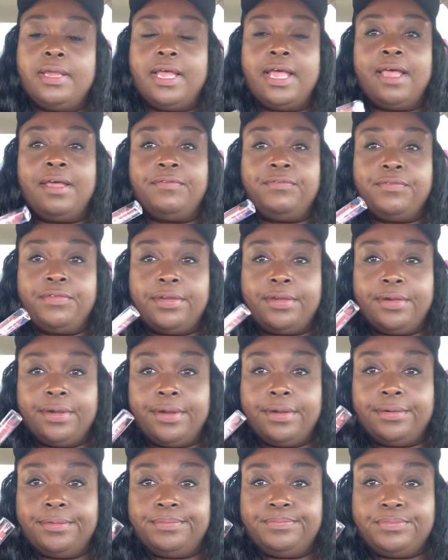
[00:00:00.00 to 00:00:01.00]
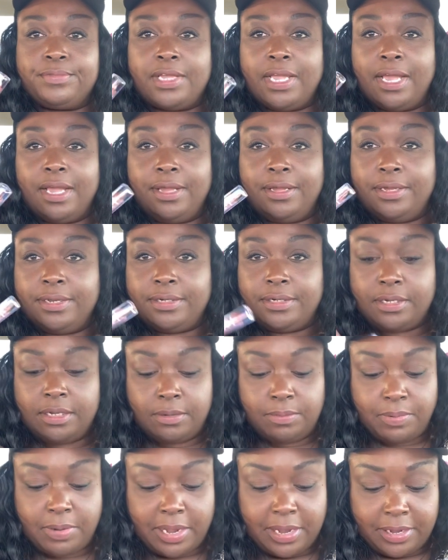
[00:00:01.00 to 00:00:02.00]
I figure out I'll end
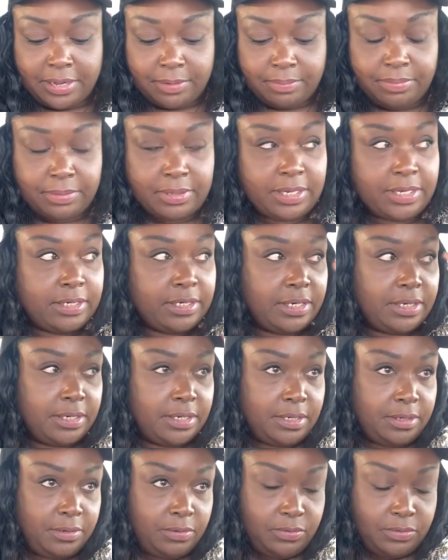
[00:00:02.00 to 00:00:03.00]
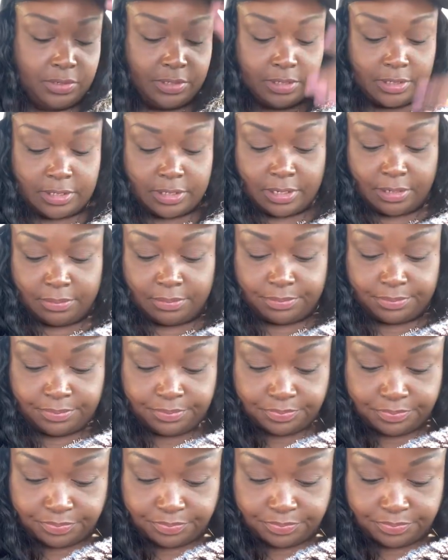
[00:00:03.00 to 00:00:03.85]
up probably blending it with something.